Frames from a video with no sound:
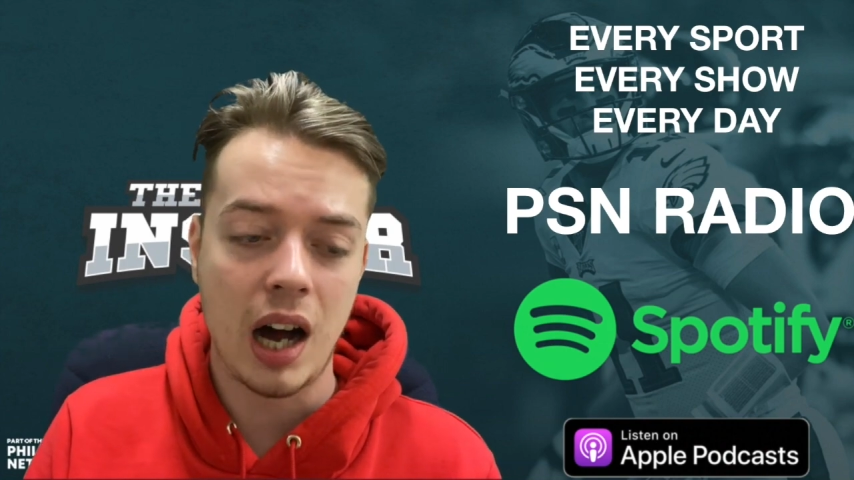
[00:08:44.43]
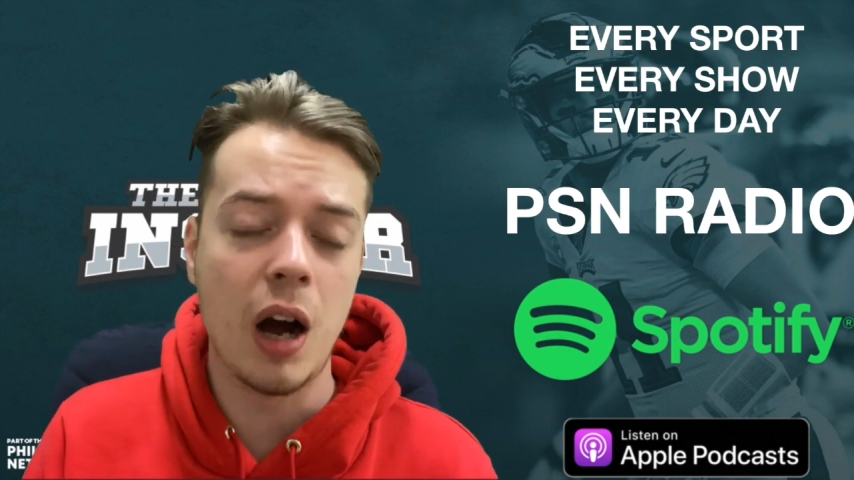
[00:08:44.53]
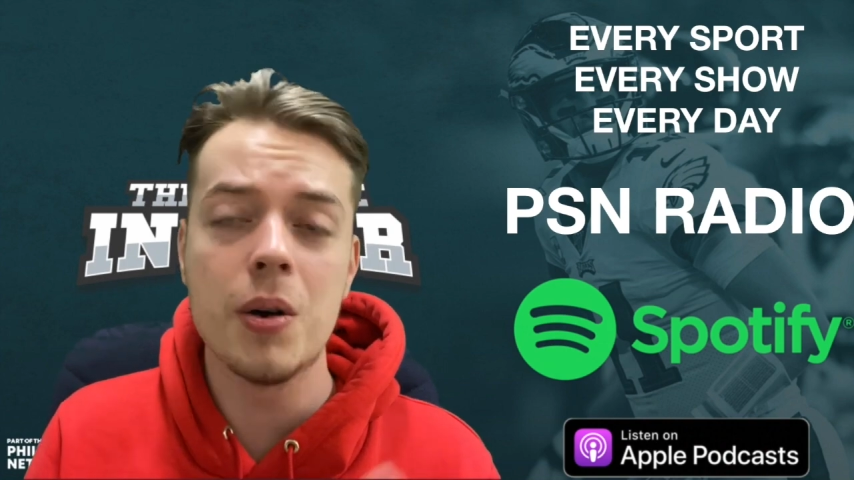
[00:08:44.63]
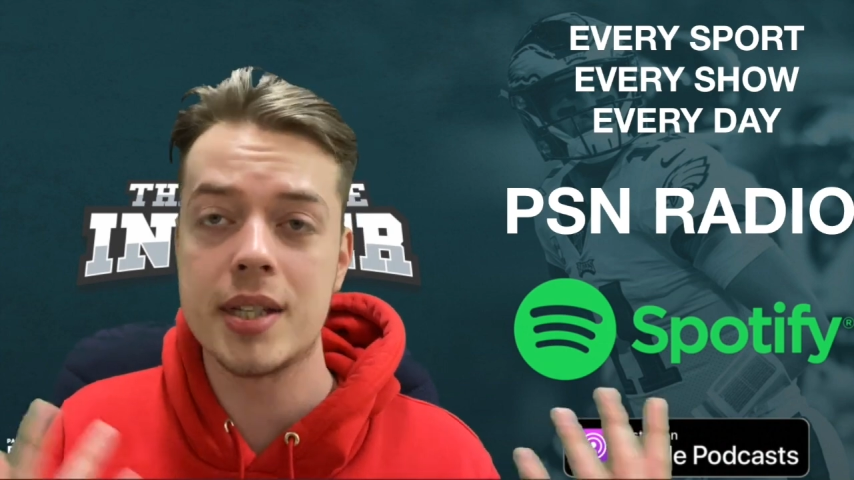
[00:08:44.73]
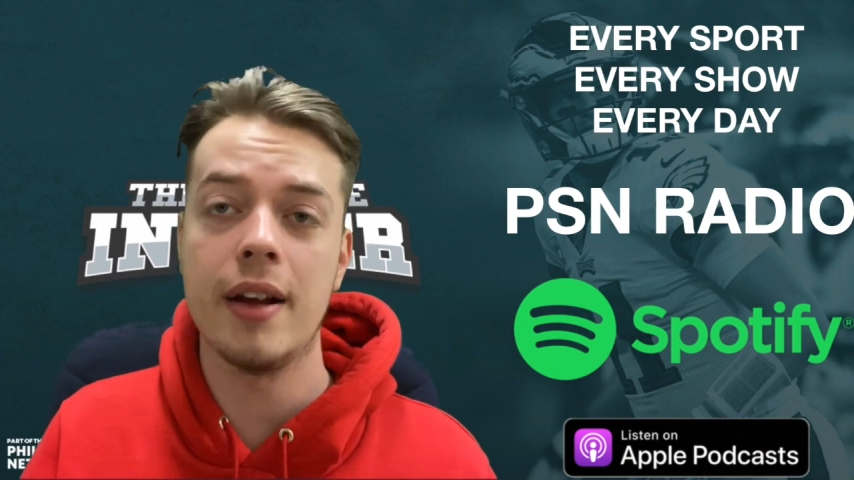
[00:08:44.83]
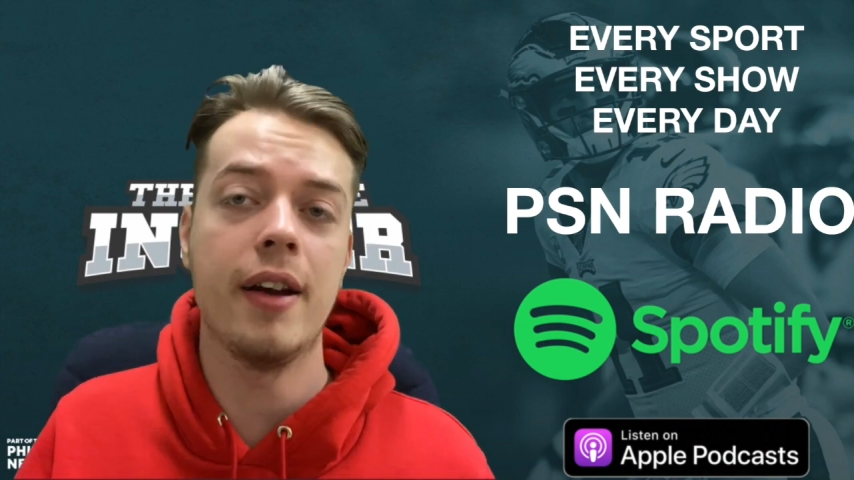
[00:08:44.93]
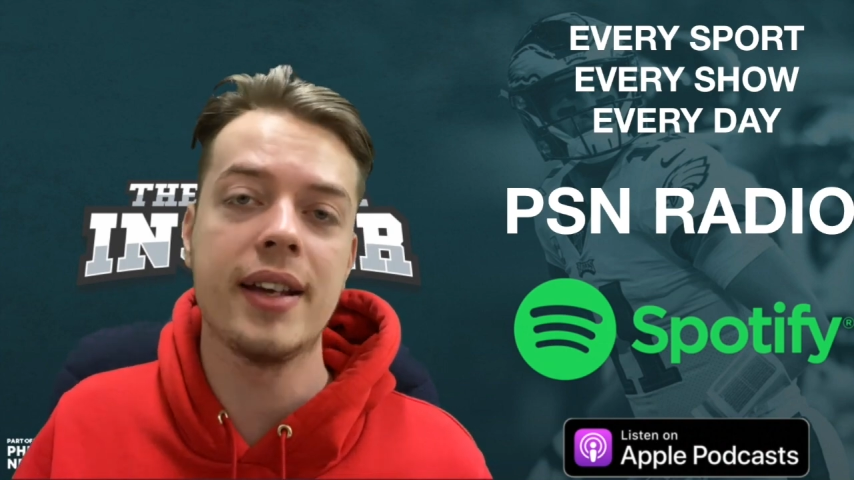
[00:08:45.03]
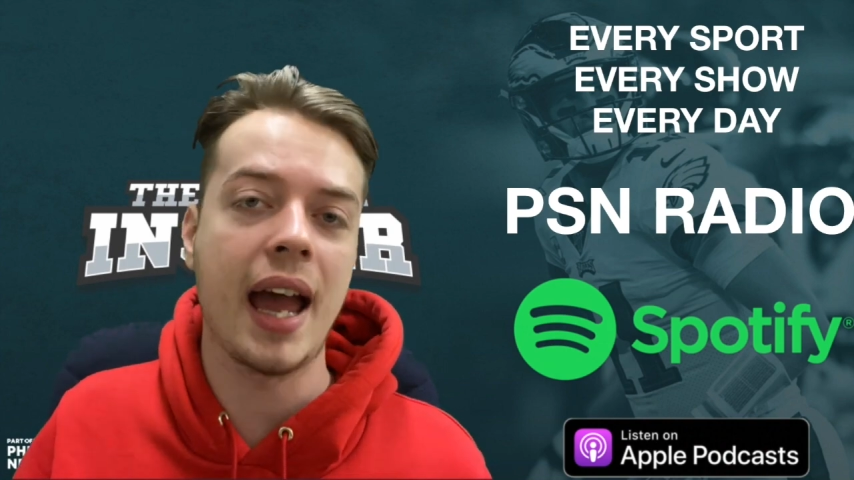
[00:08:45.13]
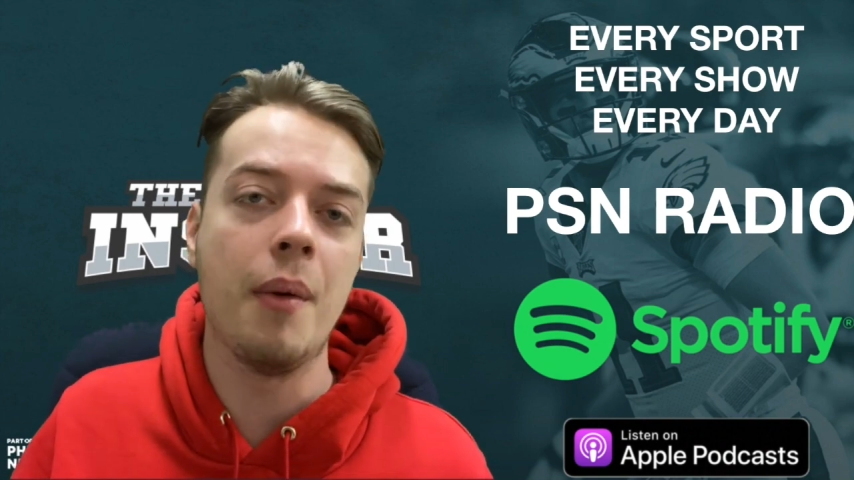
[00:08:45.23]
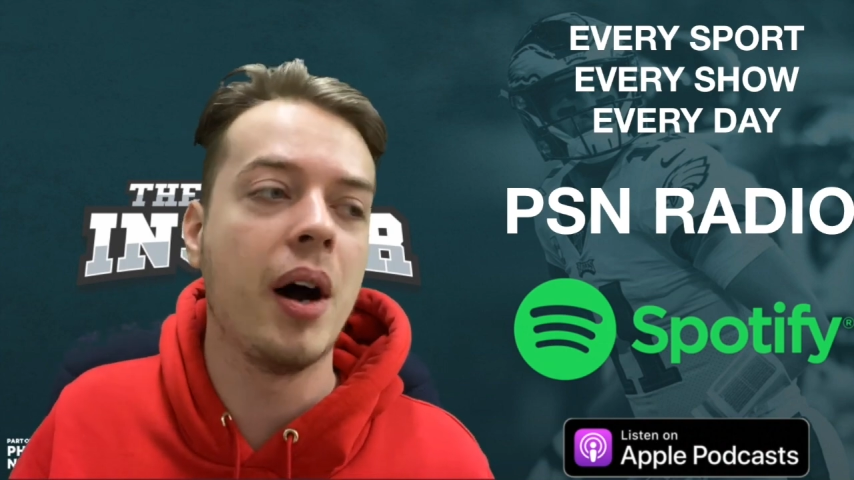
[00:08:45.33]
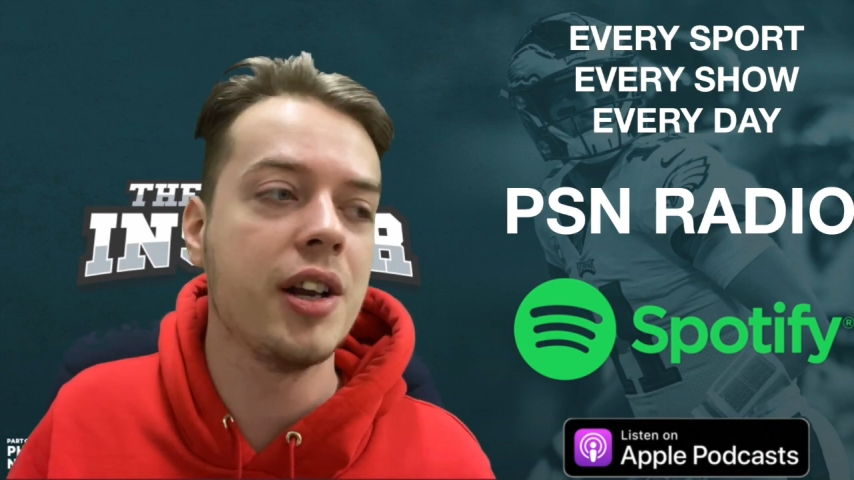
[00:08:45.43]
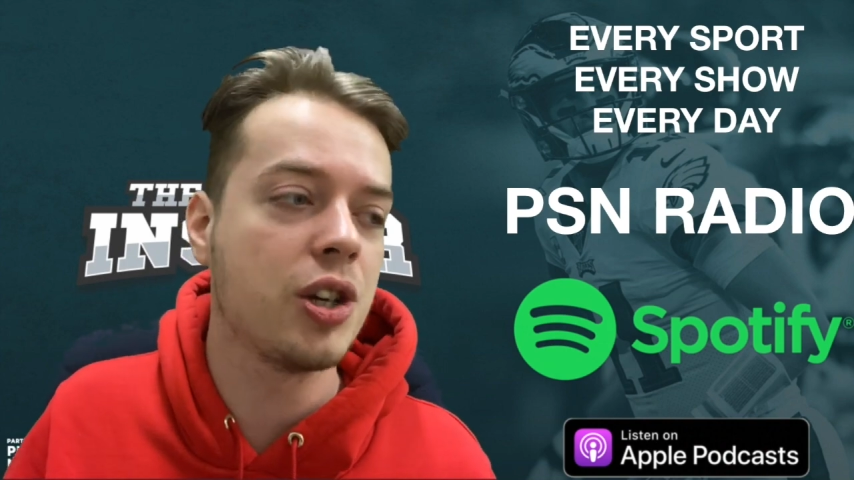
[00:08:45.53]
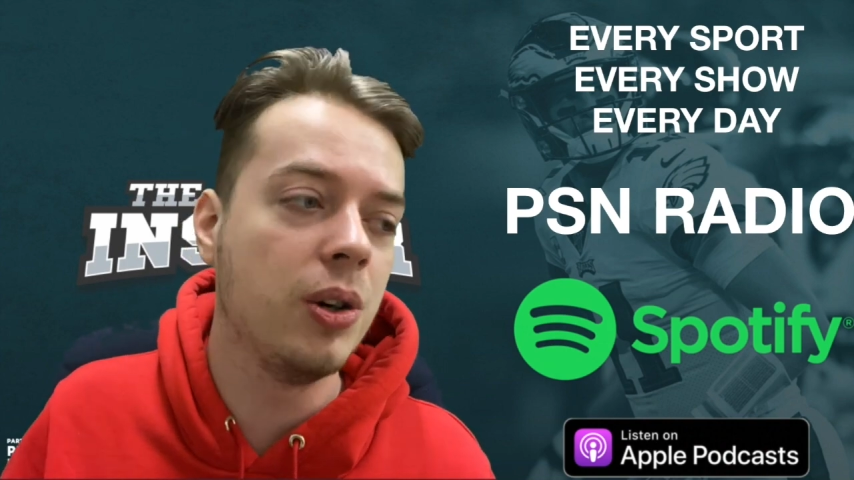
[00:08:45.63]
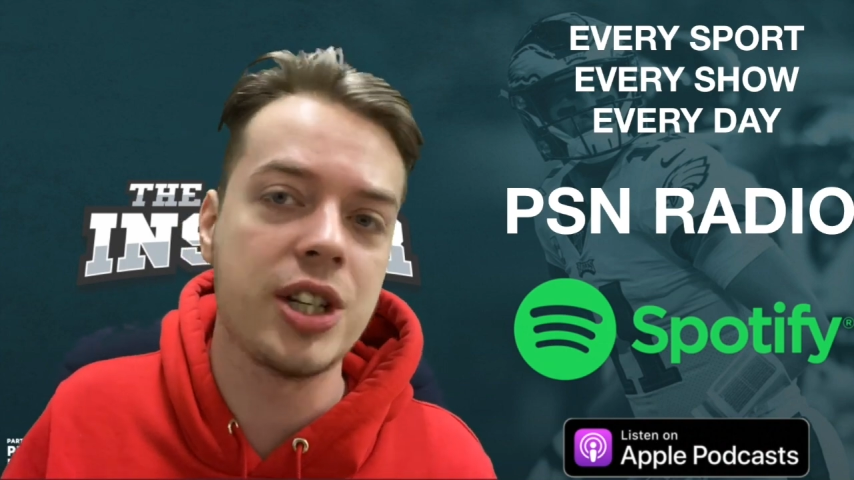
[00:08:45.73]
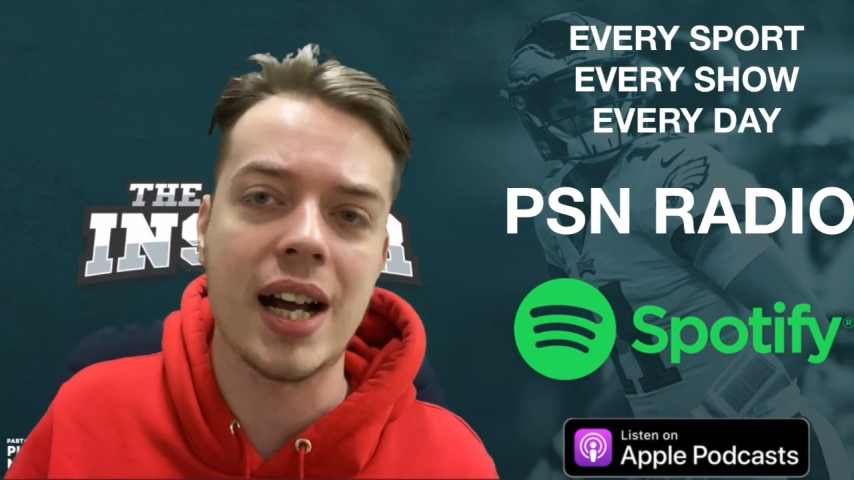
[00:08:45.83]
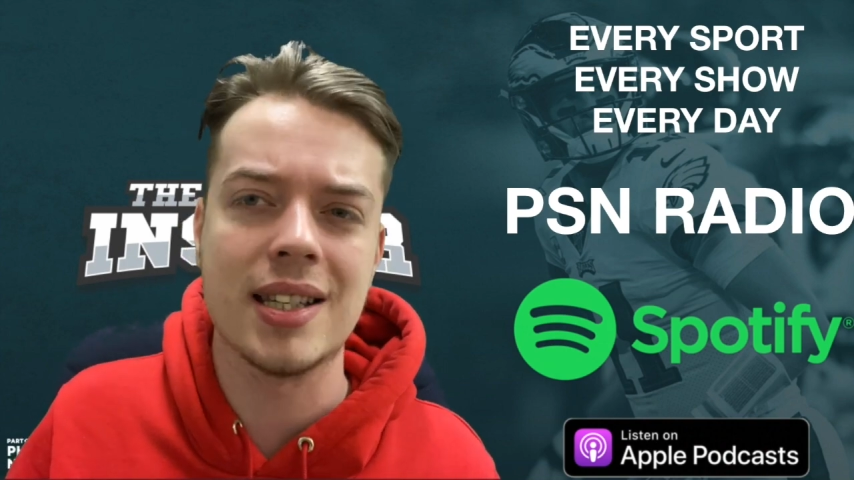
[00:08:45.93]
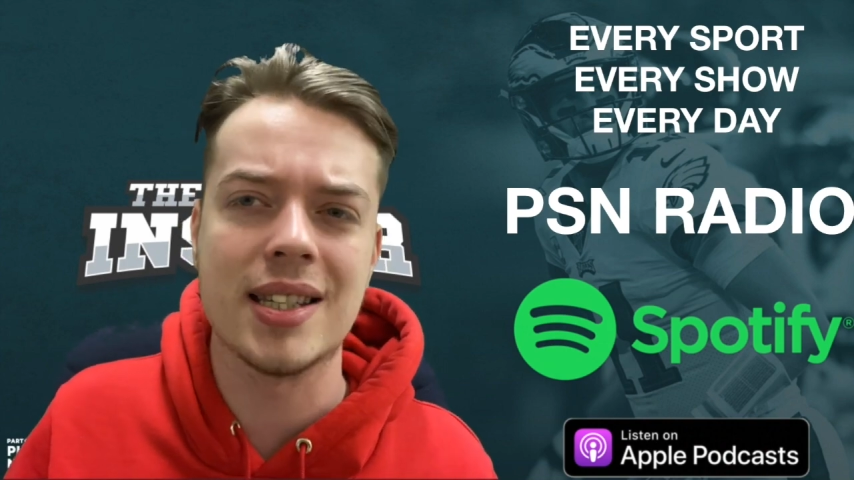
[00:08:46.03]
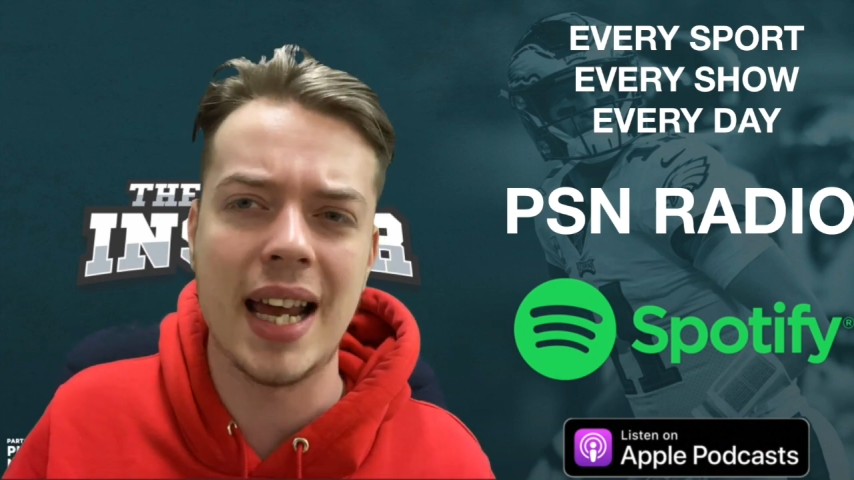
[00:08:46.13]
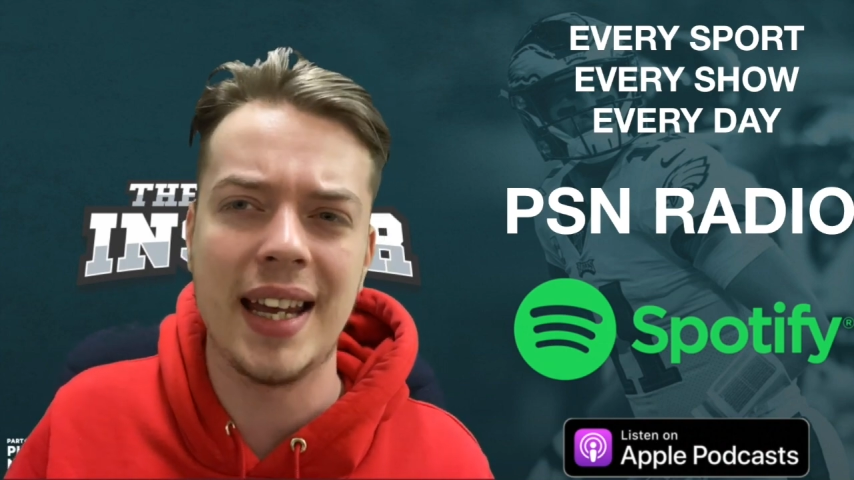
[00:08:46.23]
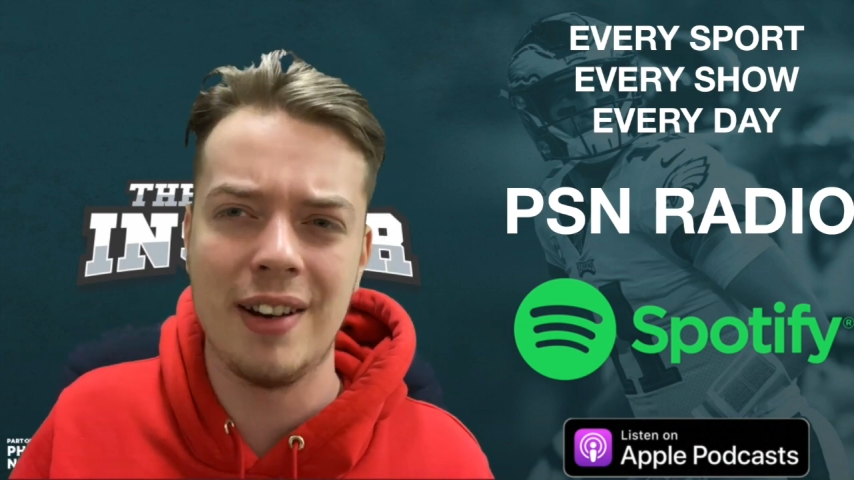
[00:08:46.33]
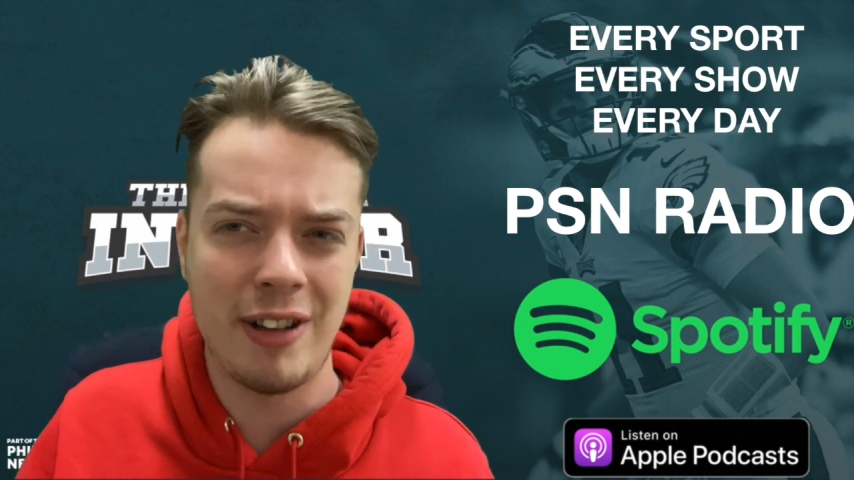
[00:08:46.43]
also don't get why DeSean Jackson's taking